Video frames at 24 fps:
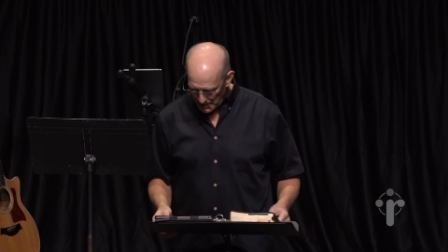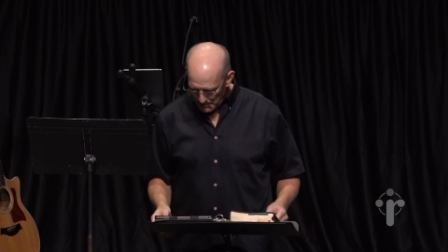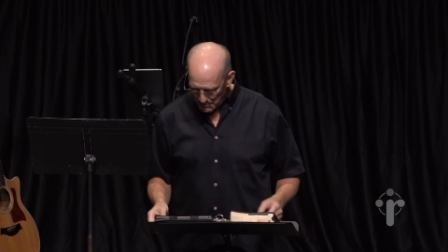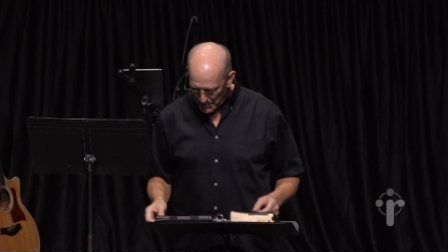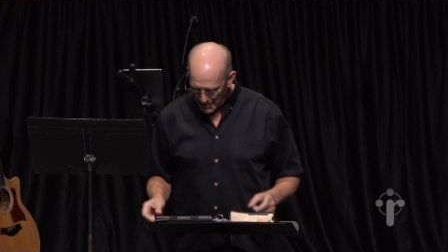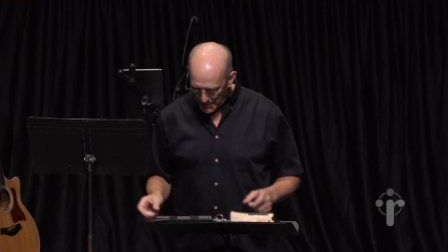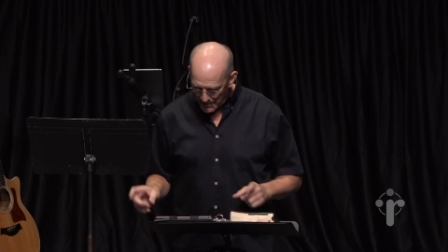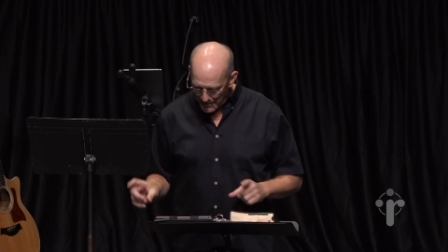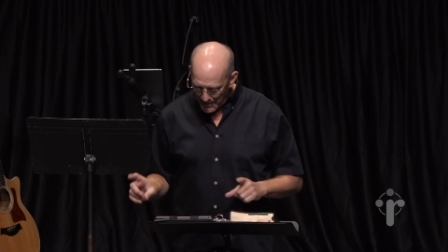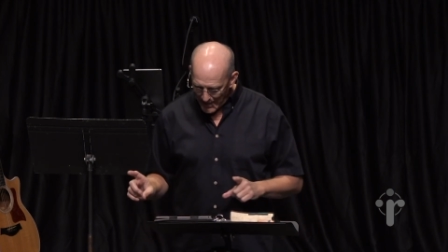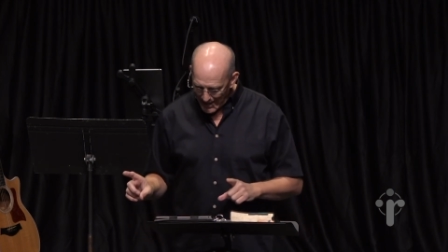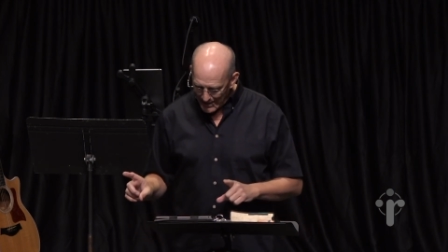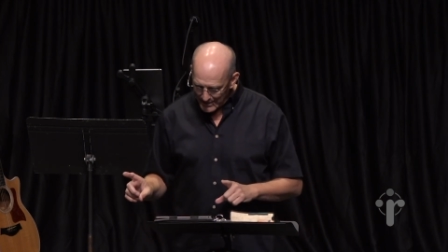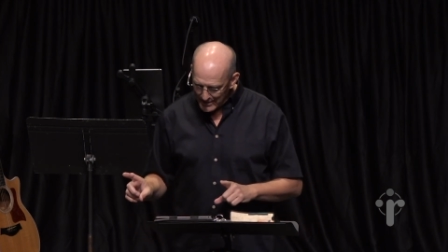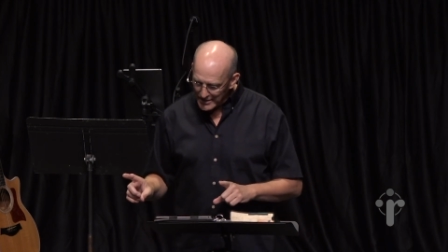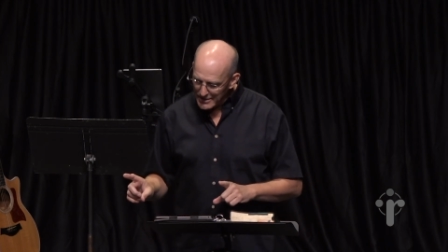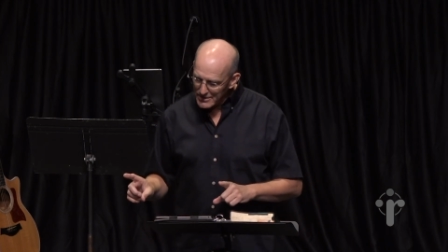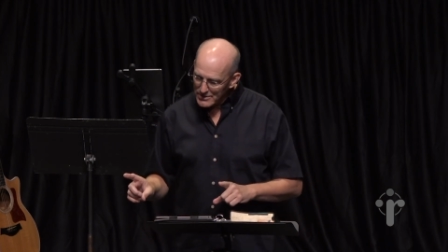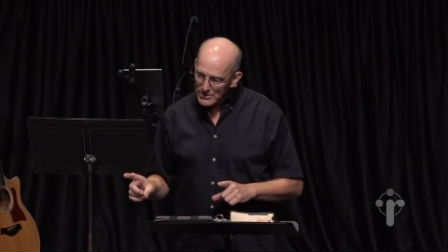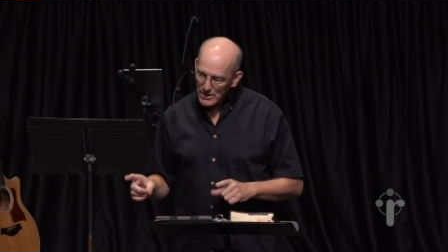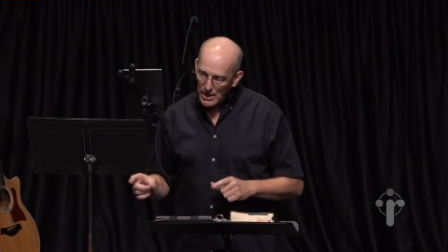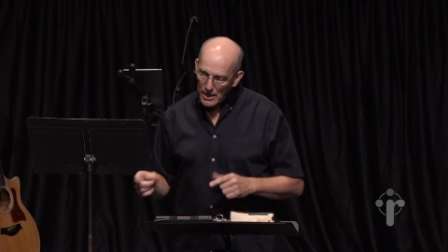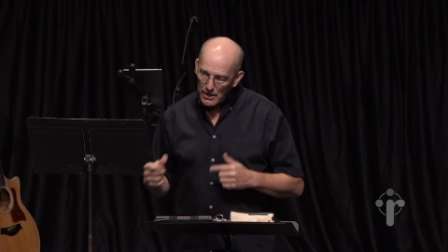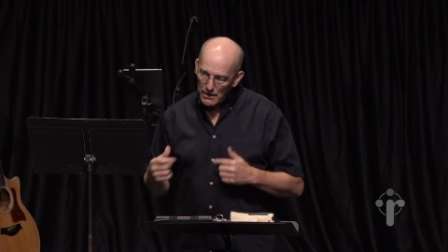but that
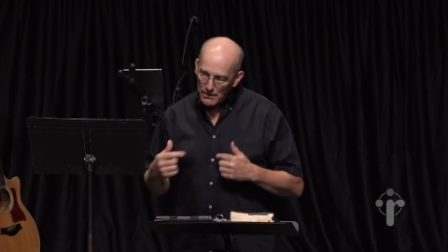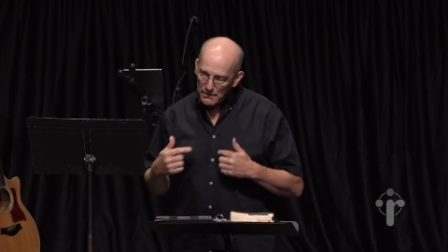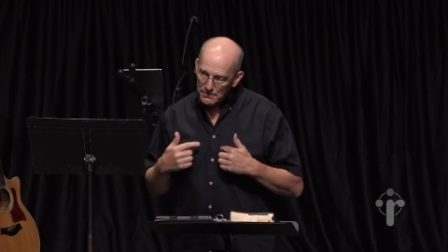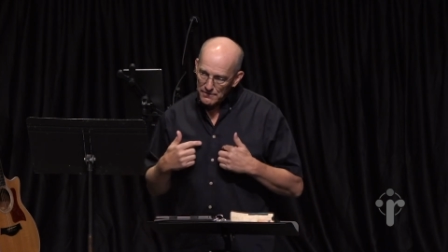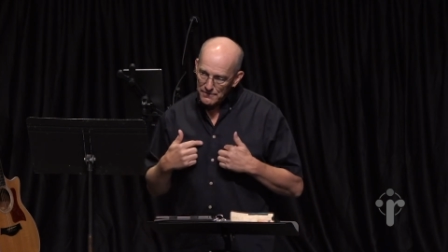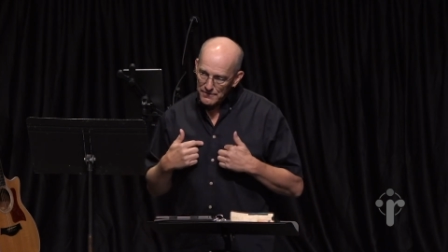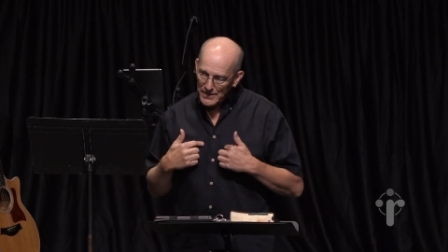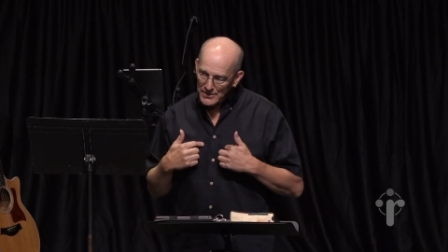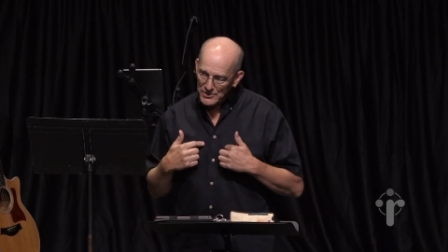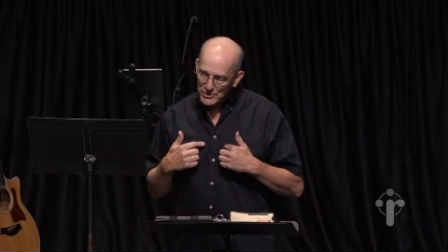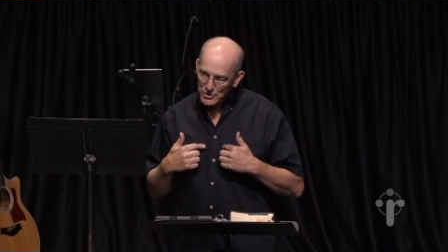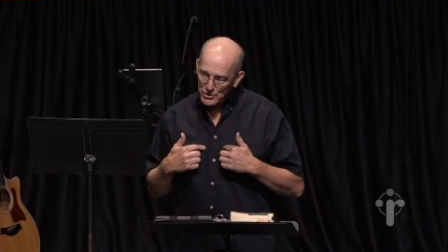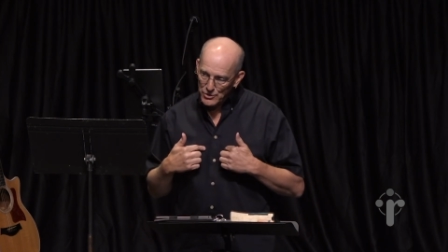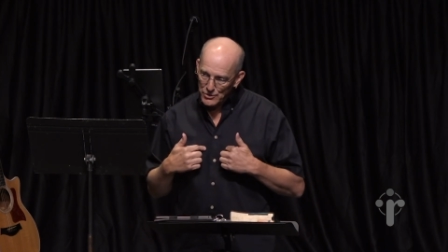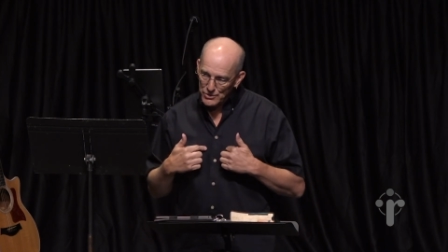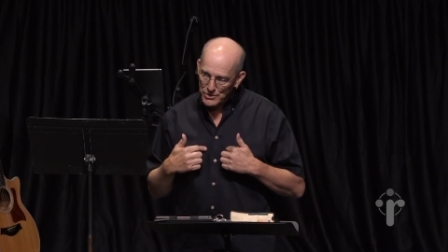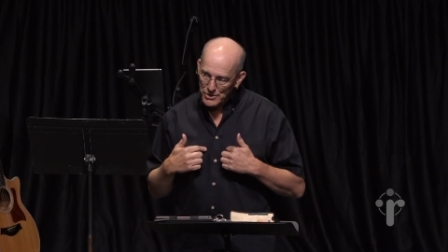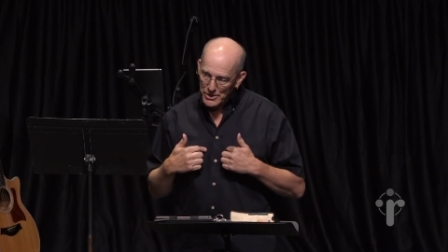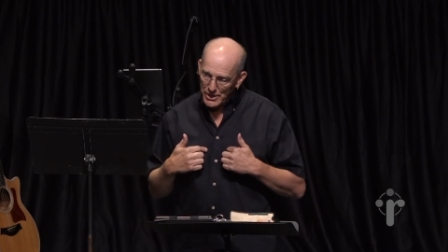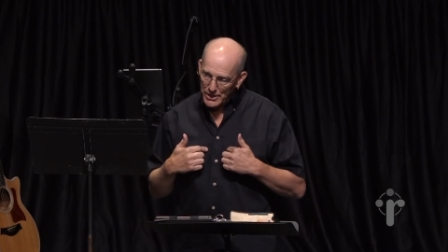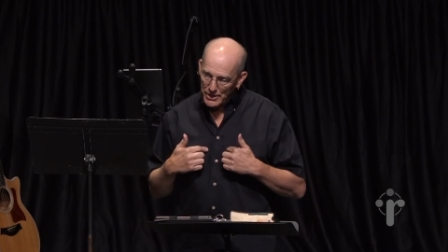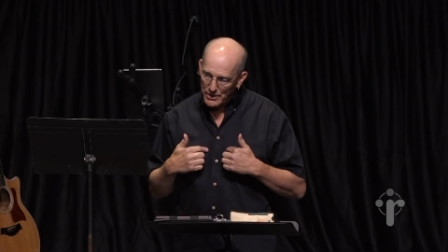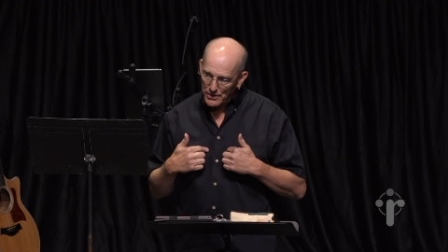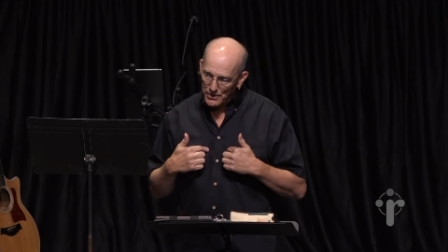desire
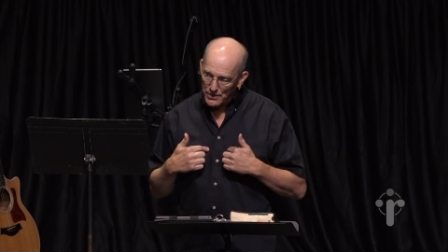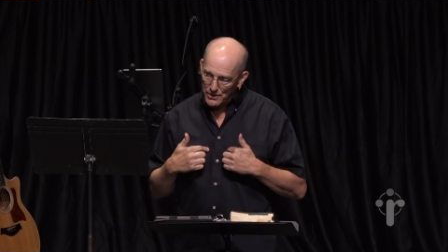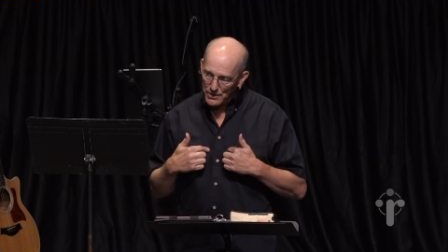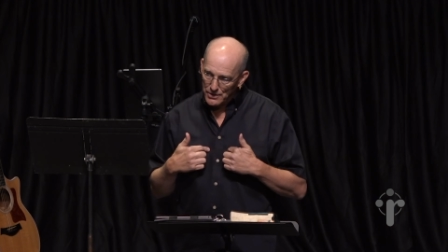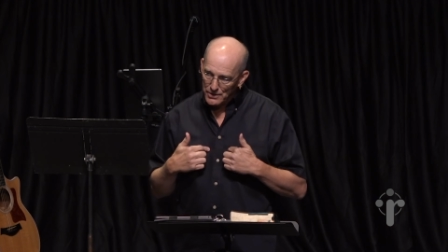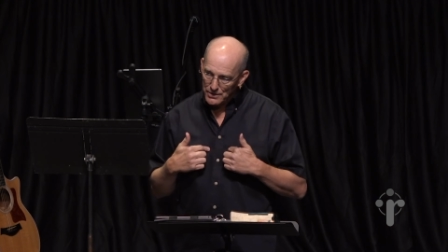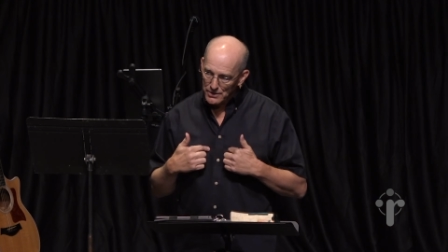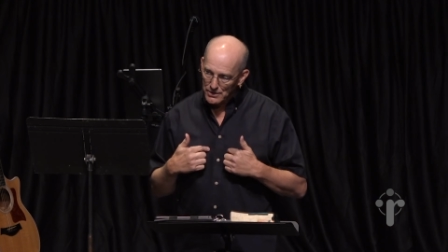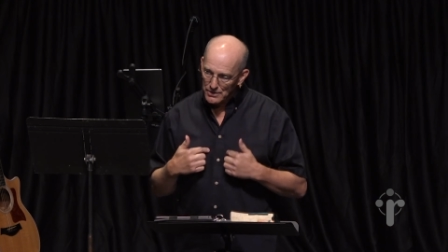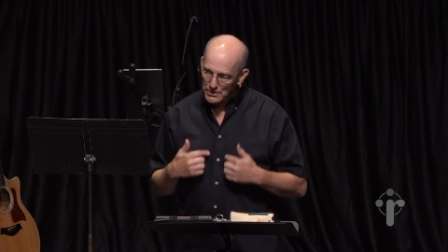festers here,